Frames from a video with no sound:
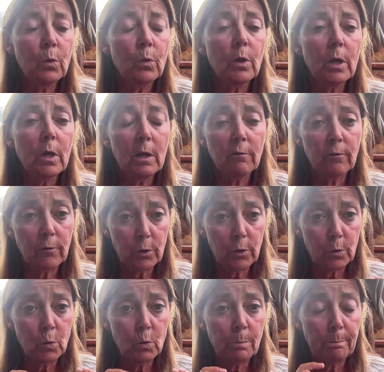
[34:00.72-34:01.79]
If
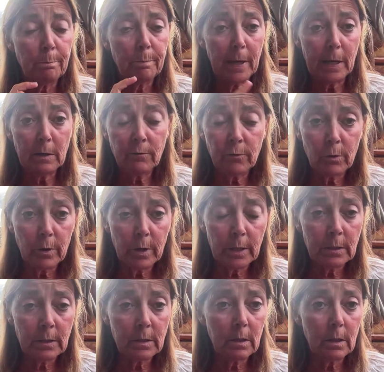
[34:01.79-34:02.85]
you paid for
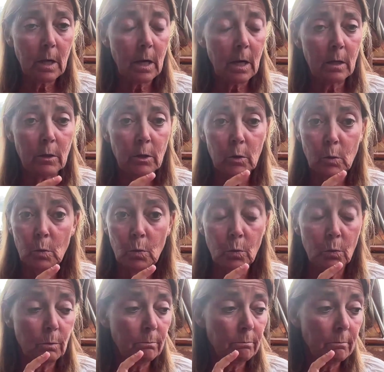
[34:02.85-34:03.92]
it and
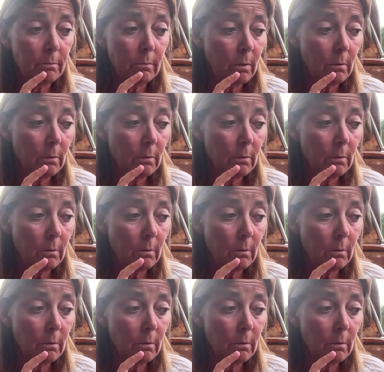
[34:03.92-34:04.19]
you